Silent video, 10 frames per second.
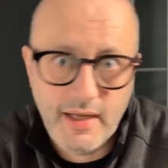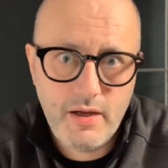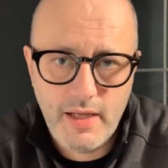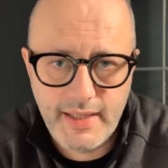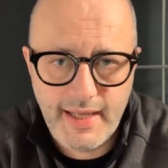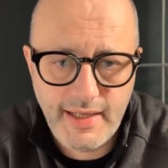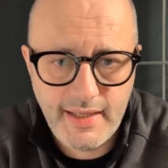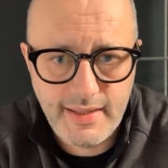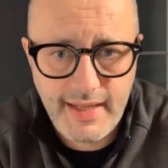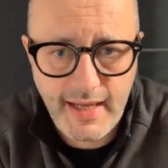At the end of the
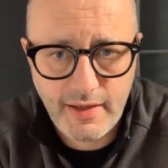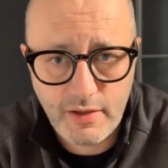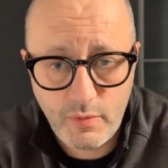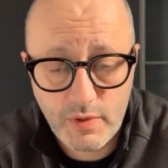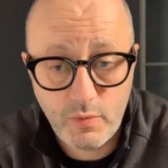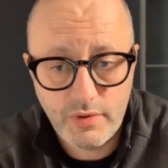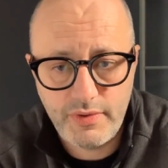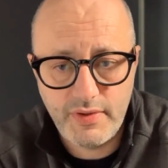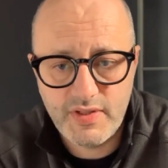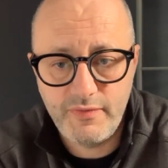day, you know what worth
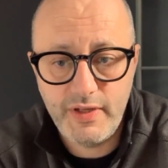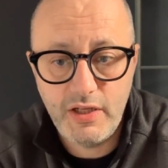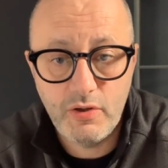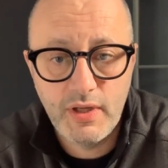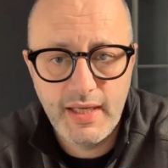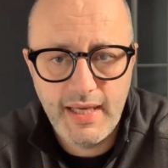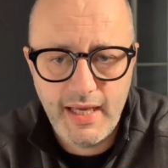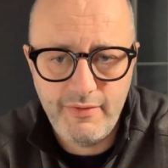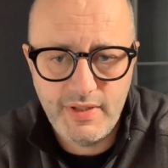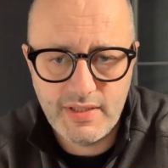is a video if
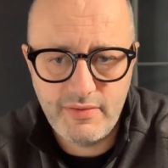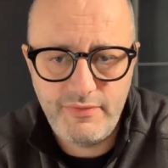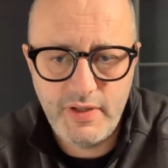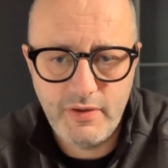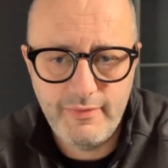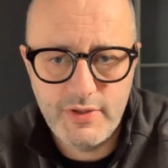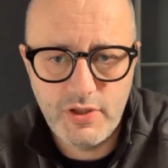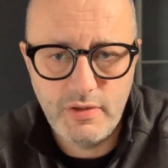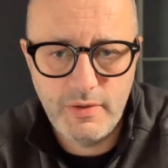it doesn't fit your vision.